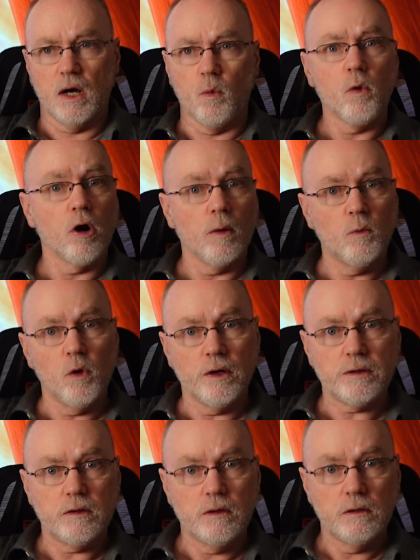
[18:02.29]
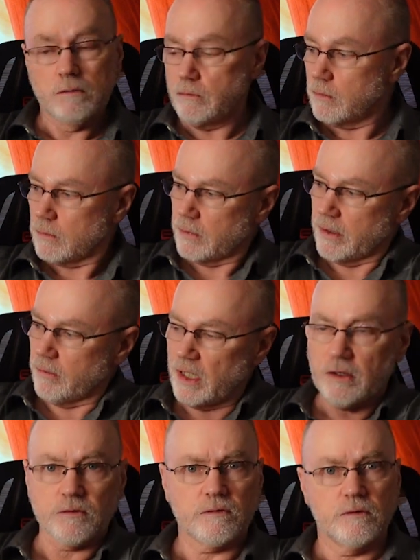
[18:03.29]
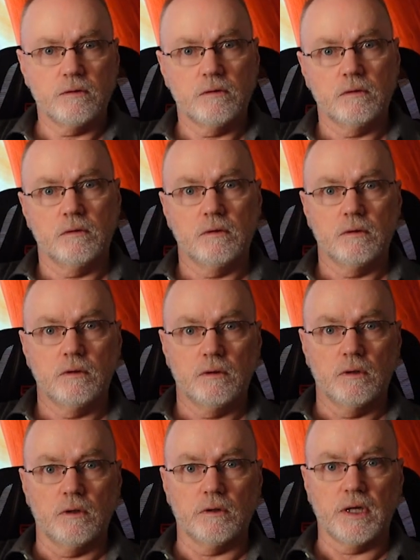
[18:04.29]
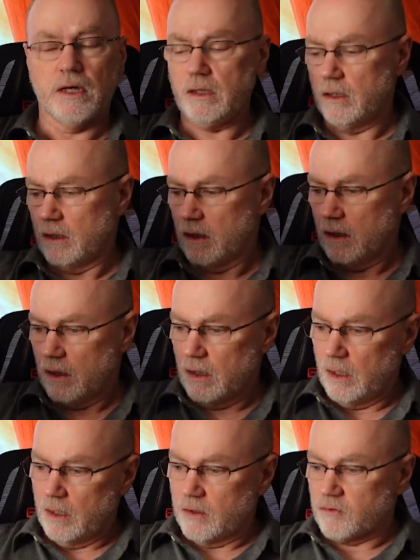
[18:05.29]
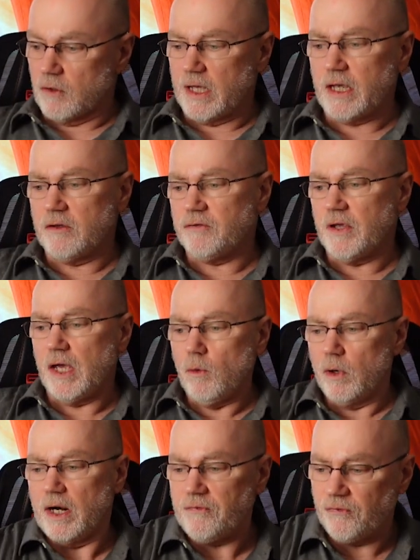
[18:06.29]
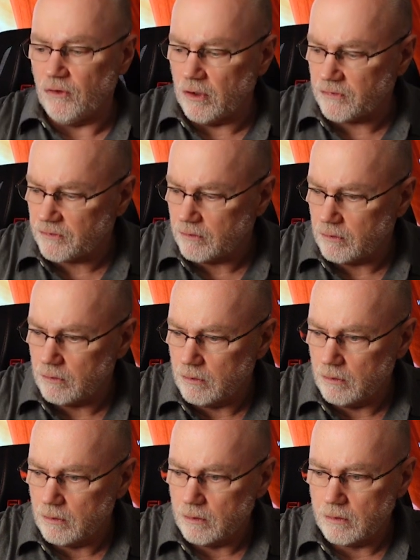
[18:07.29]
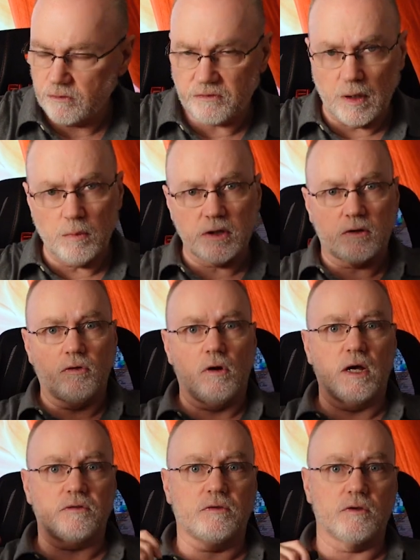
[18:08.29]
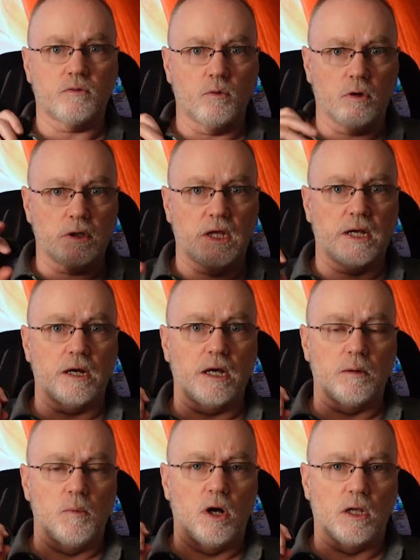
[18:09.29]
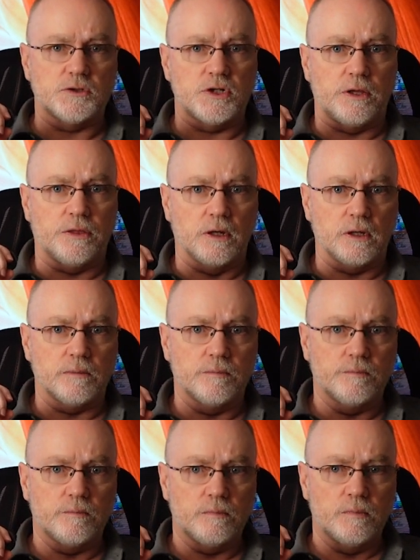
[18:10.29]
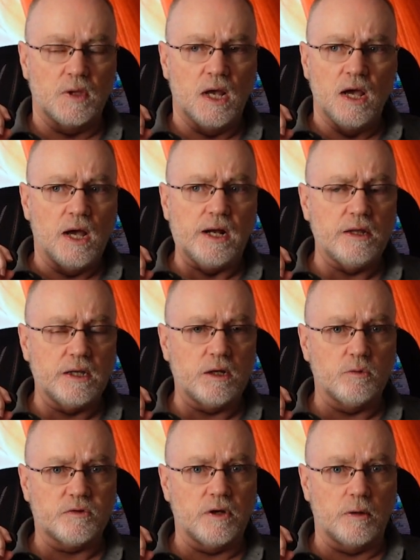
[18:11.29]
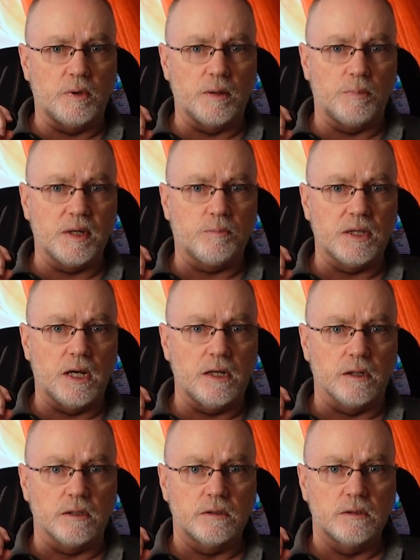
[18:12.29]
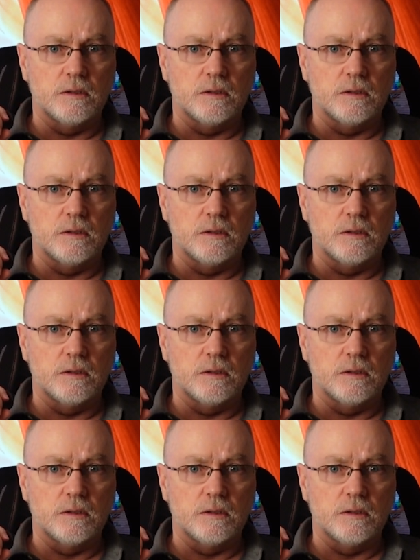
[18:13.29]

wormwood, there it is. Okay, so like I say, when I first stumbled across this word letter etymology thing, I didn't think it was going to be a big player.